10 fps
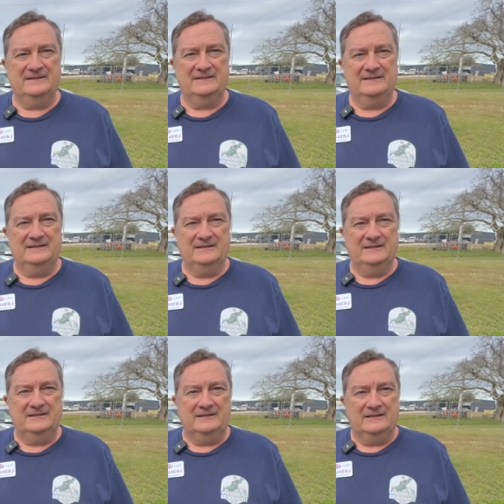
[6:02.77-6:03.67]
in fixed
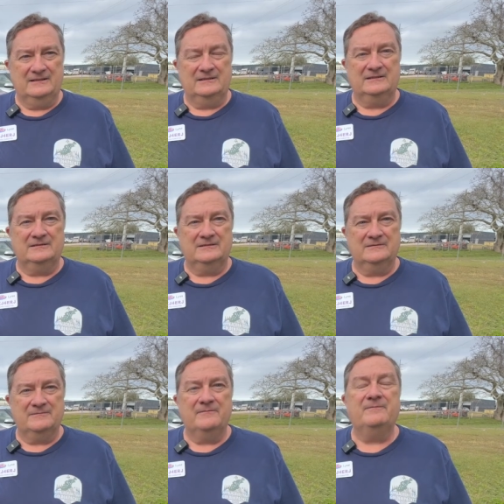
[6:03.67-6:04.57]
locations like
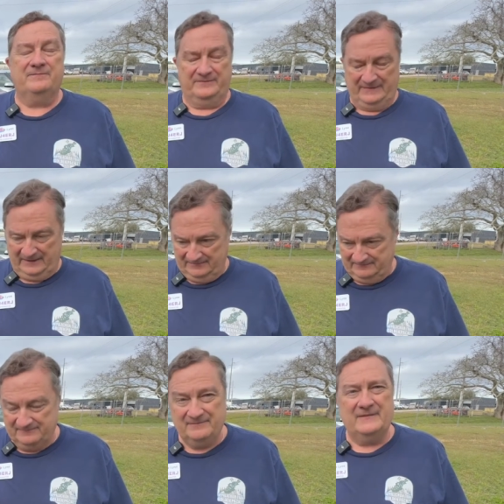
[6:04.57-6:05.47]
mountains and high
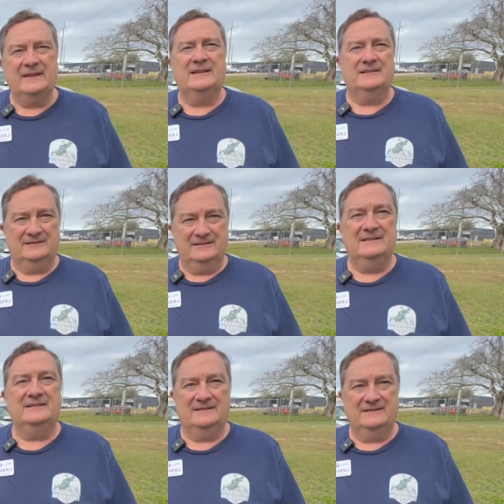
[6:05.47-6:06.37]
areas, and that's where you
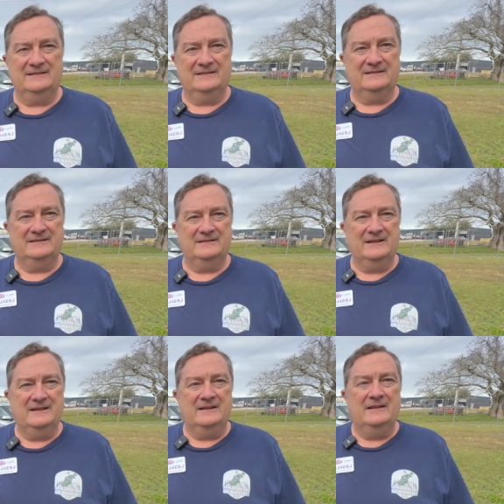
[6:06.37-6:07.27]
get the hop
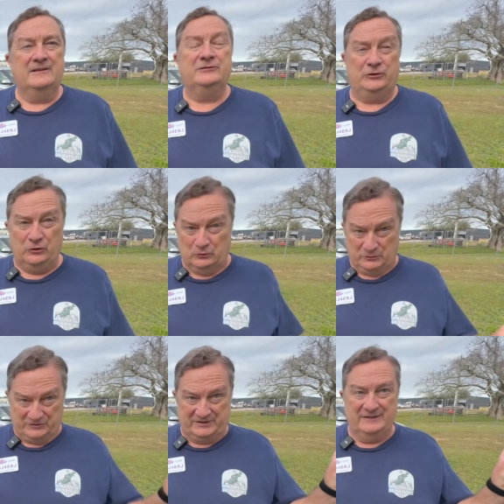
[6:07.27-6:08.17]

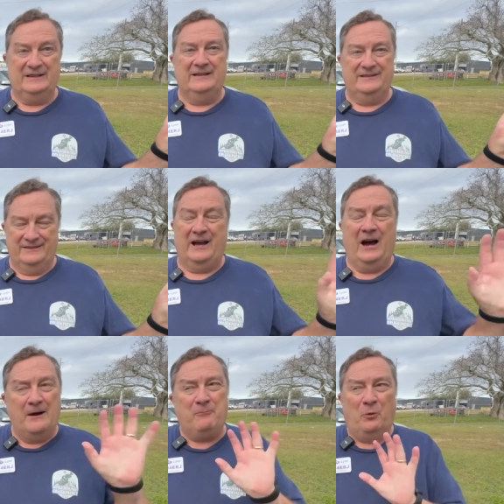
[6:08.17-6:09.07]
twos. Twos. The from. hop